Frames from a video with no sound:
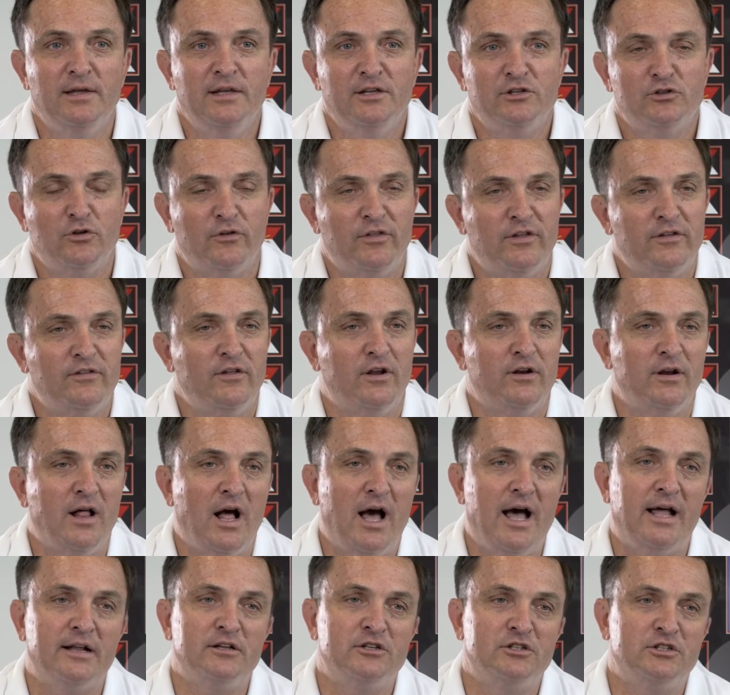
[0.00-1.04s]
so that they're
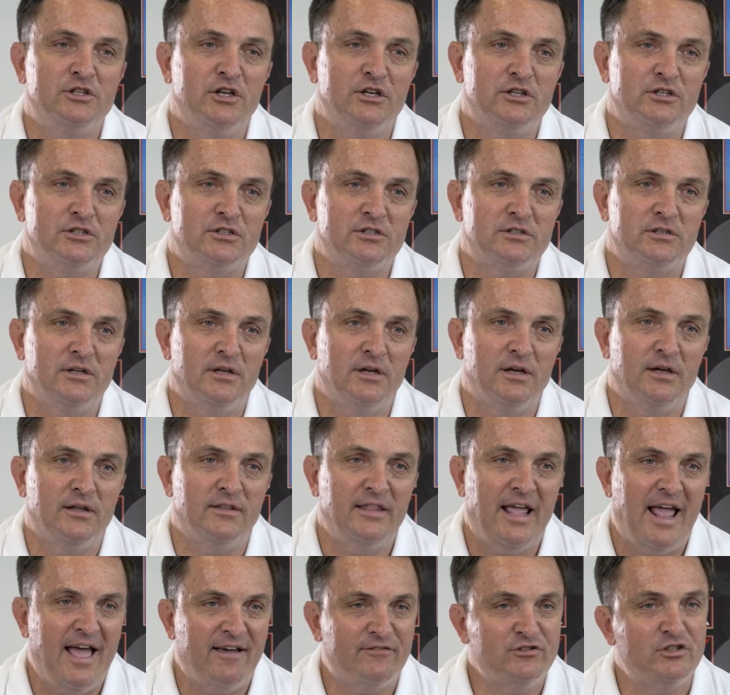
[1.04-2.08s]
not just,
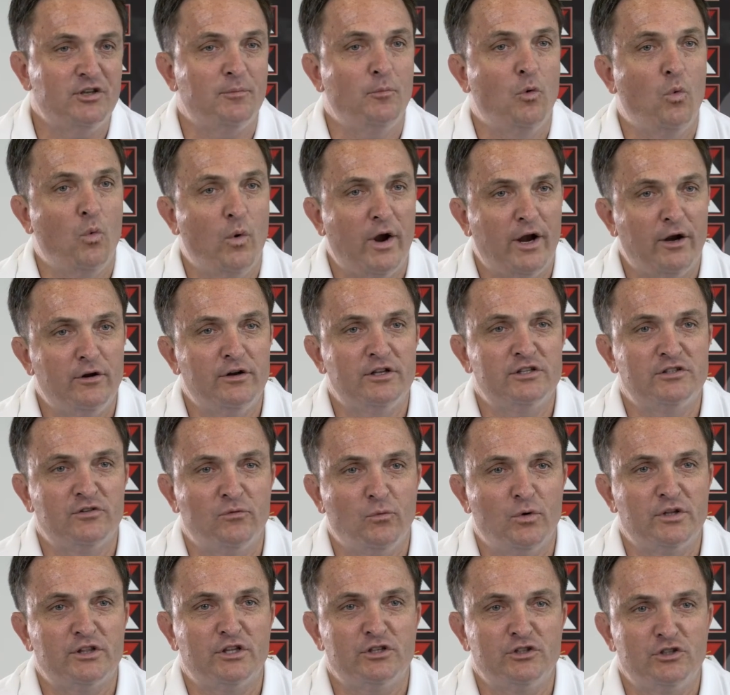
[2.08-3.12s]
they have some awareness of
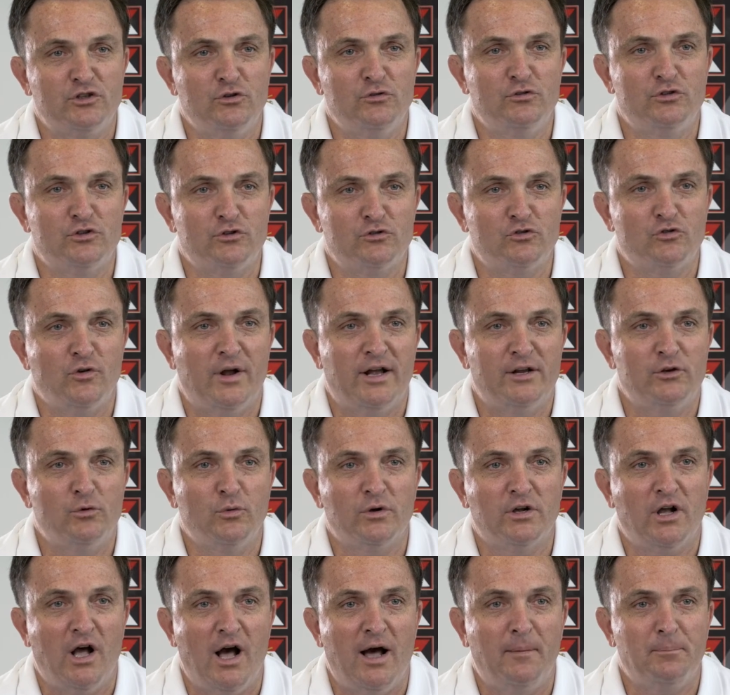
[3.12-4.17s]
what the students are trying to
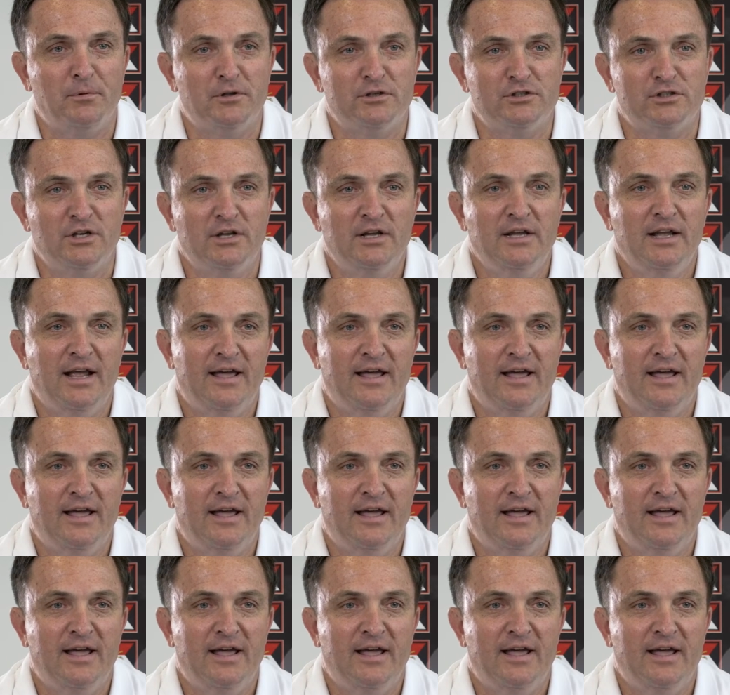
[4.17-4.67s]
accomplish,